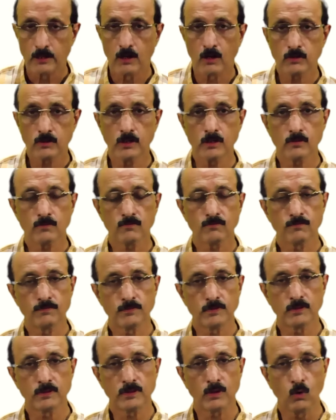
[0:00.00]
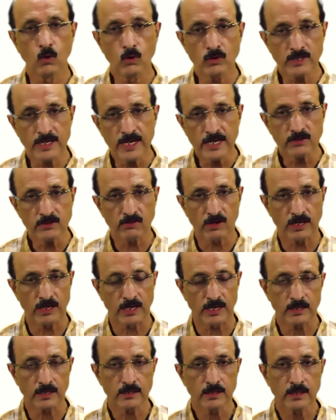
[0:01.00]
Now, the OTA
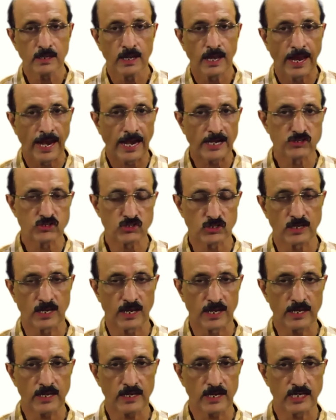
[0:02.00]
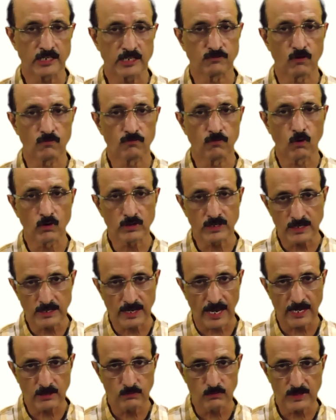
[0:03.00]
training at Chennai is for
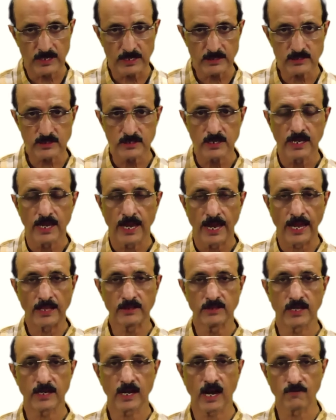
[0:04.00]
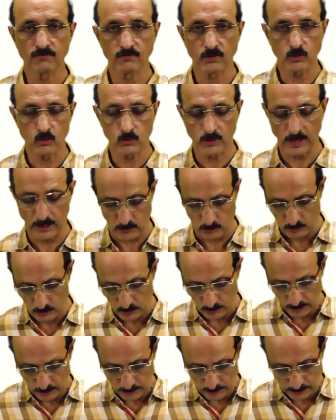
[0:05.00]
49 weeks, and thereafter you get
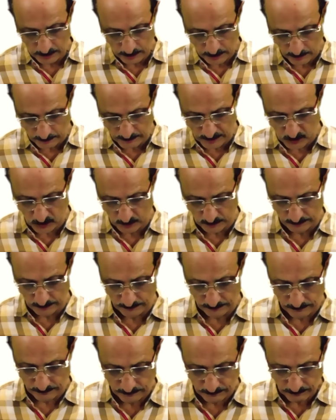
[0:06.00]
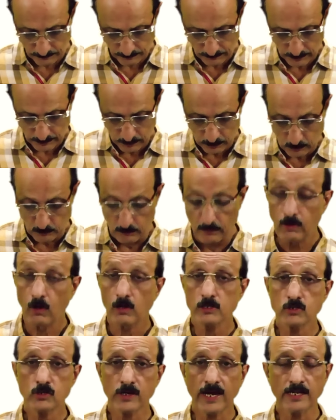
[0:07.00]
your commission. You will
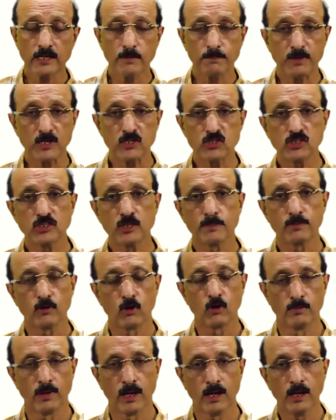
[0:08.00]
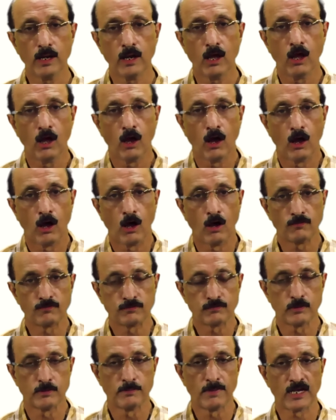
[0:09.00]
also get a PG diploma of
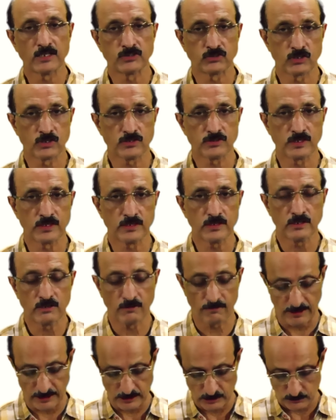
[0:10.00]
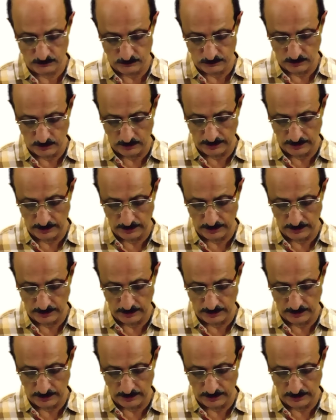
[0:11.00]
Masters in Defense